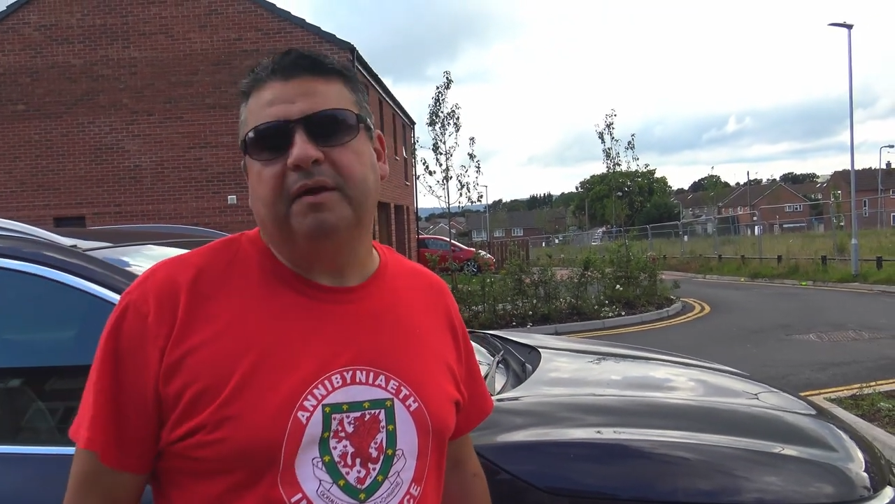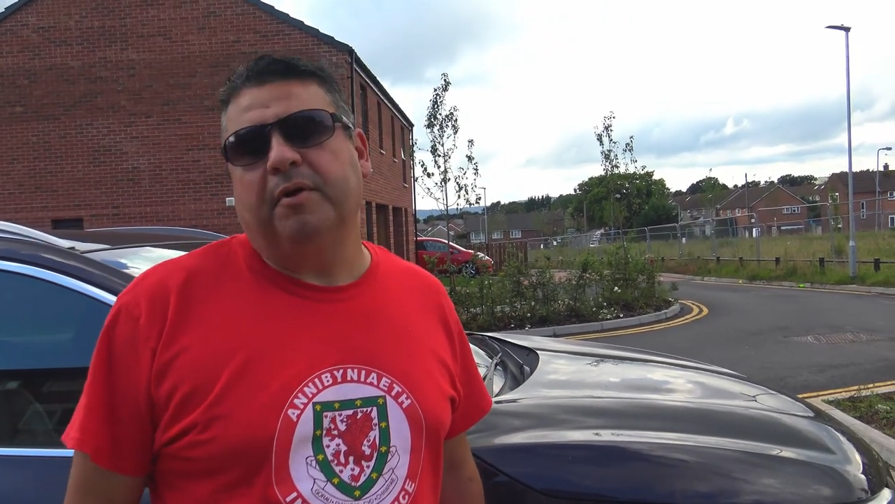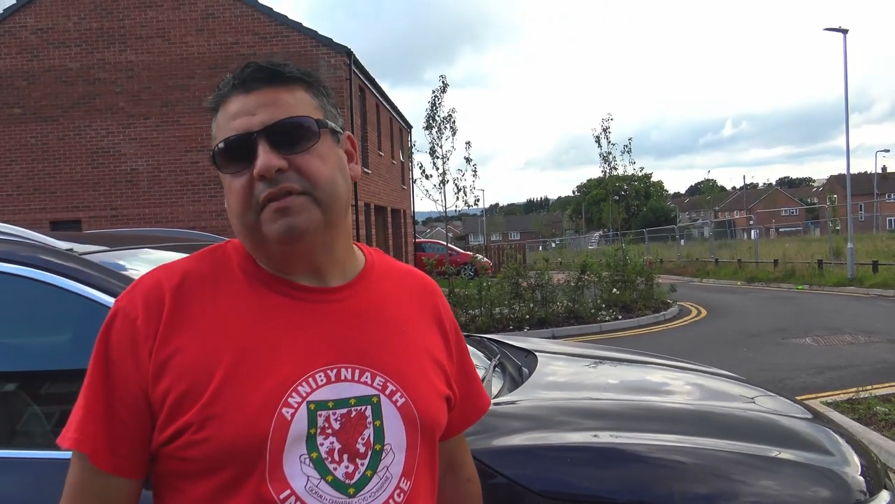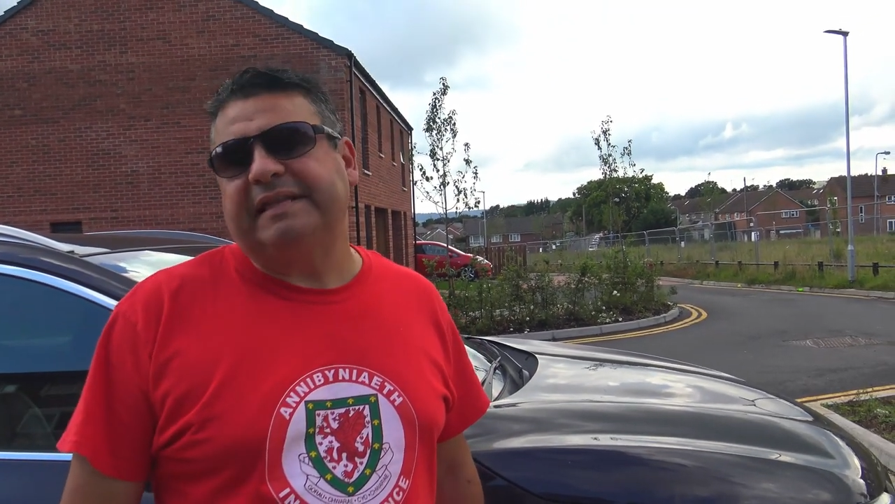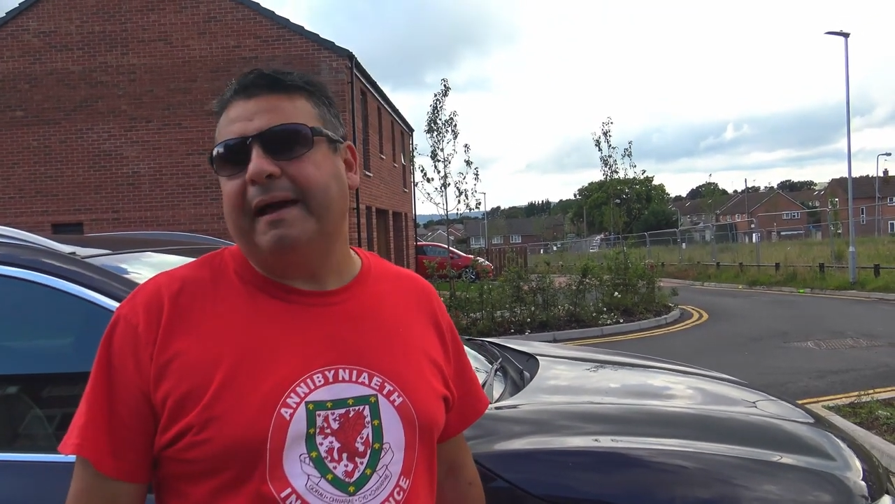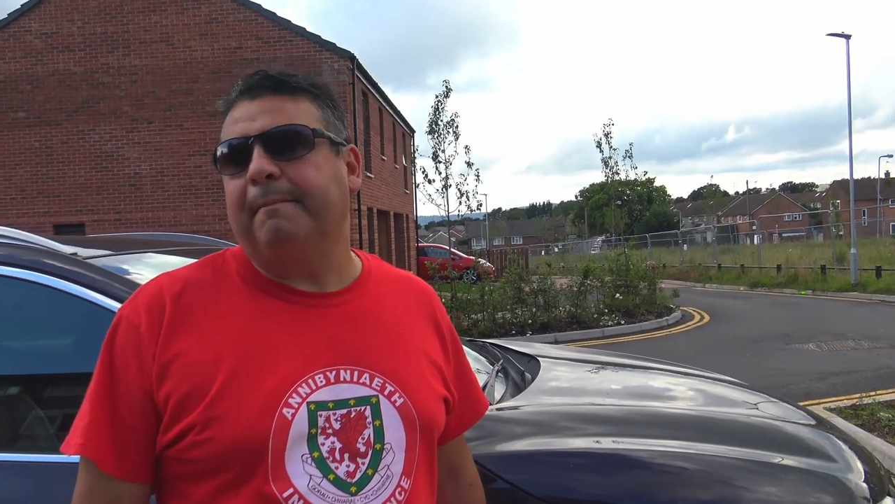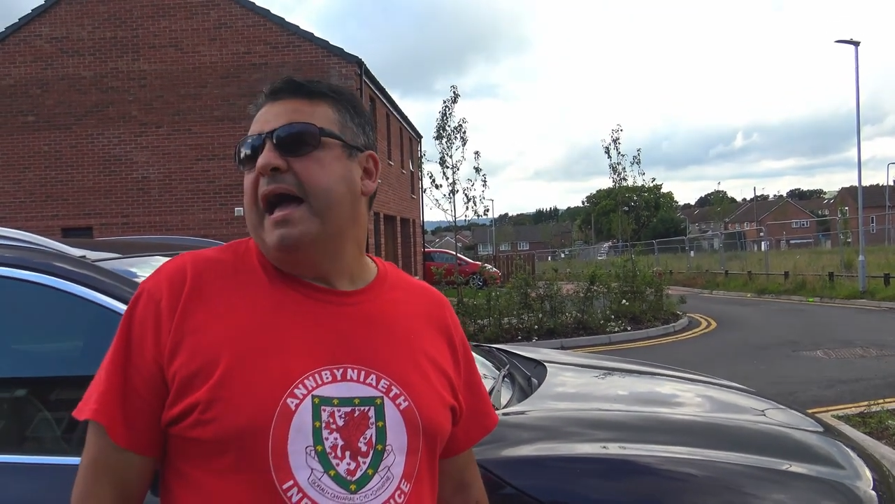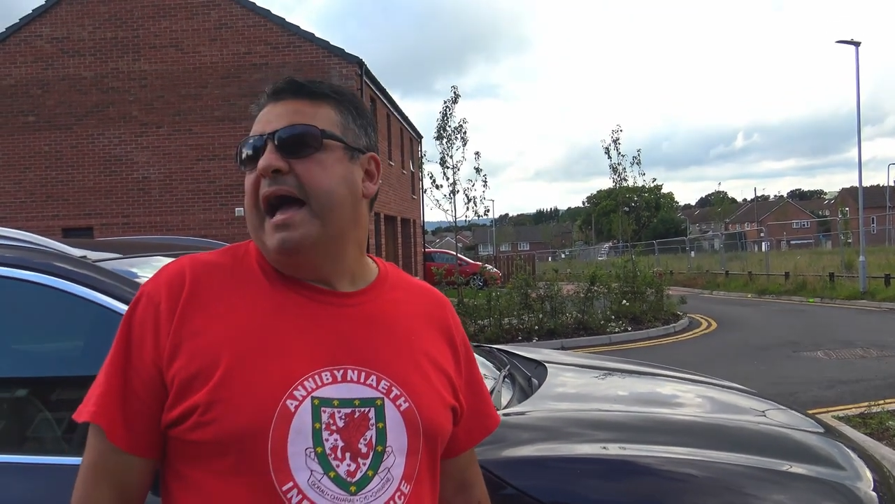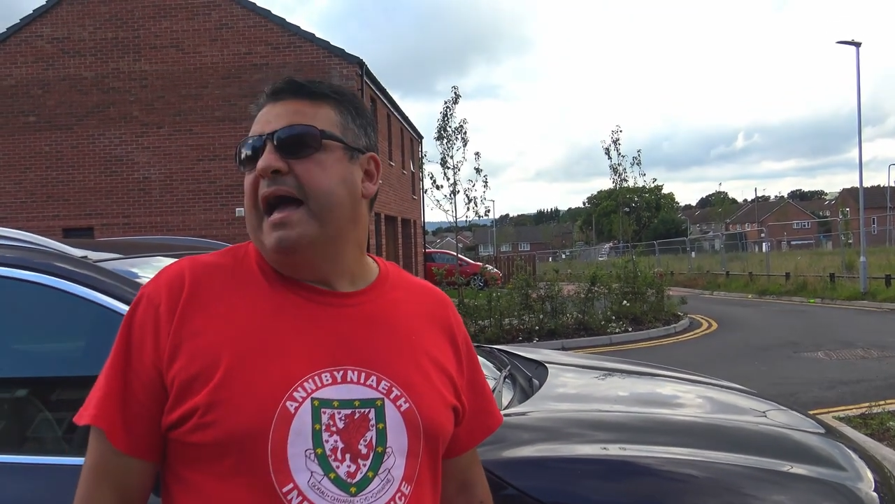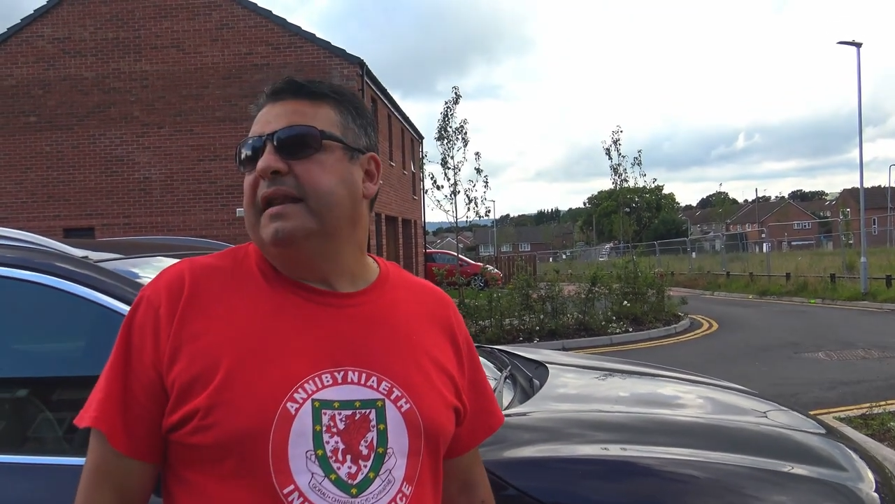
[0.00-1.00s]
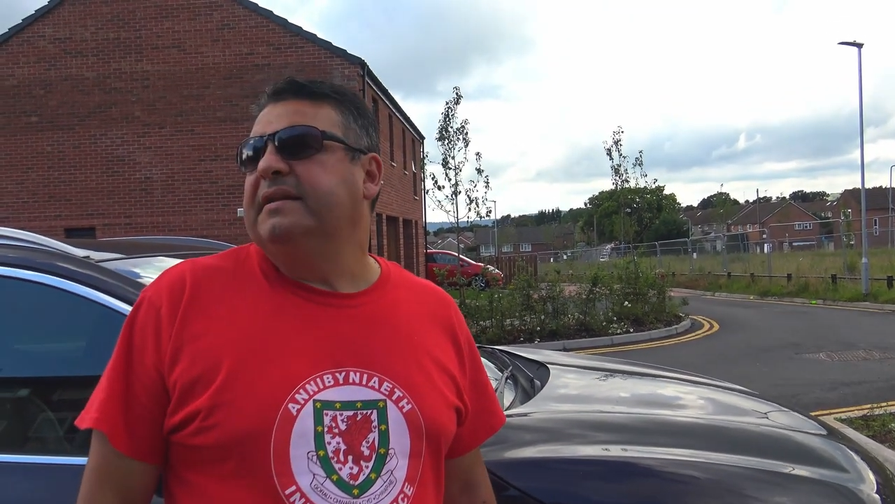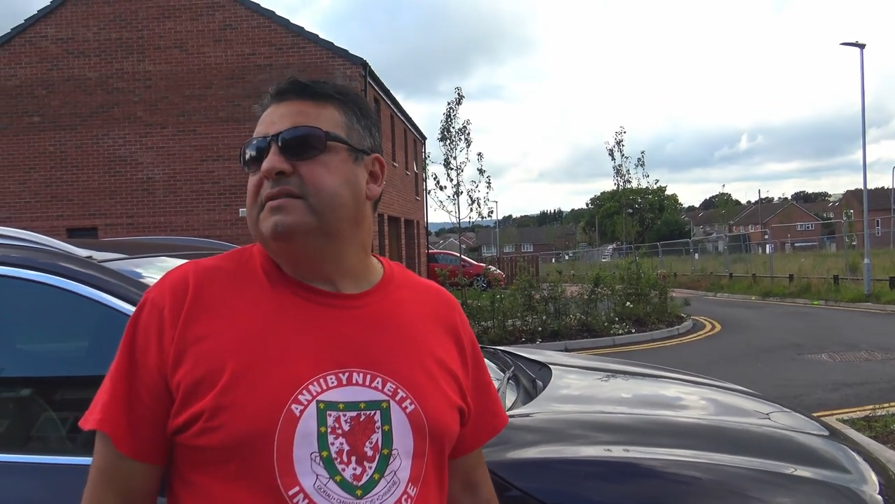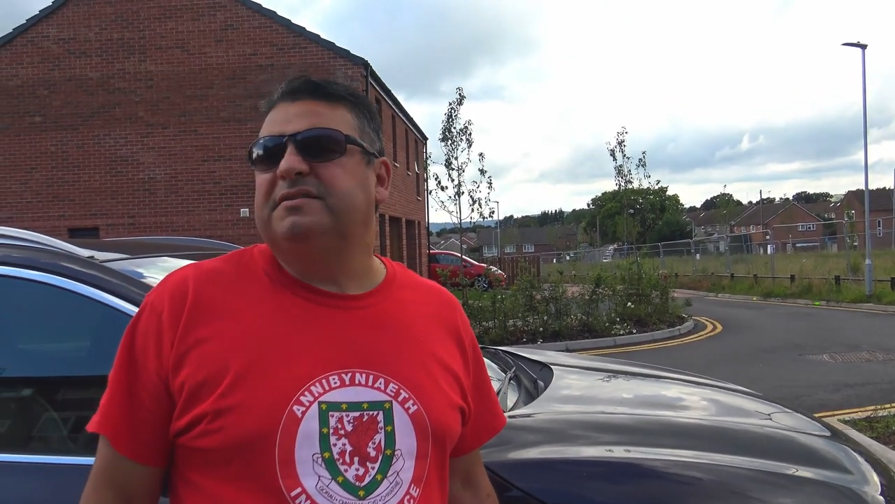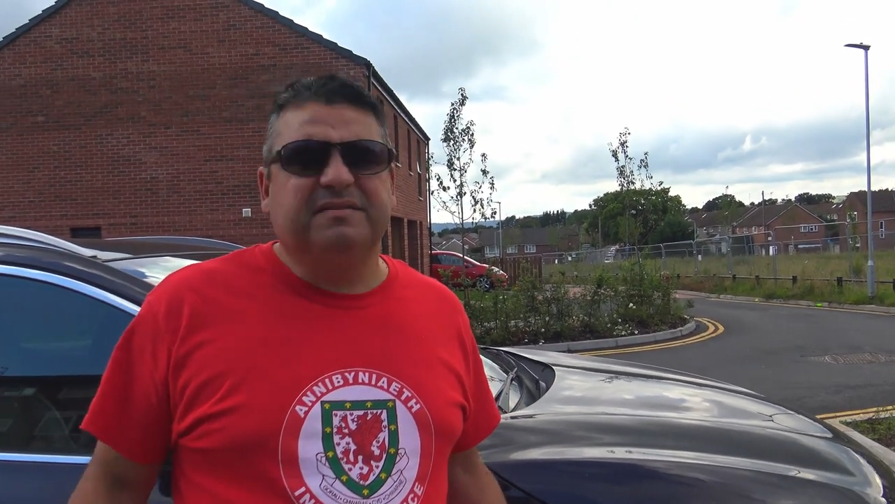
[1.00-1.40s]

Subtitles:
about the dam and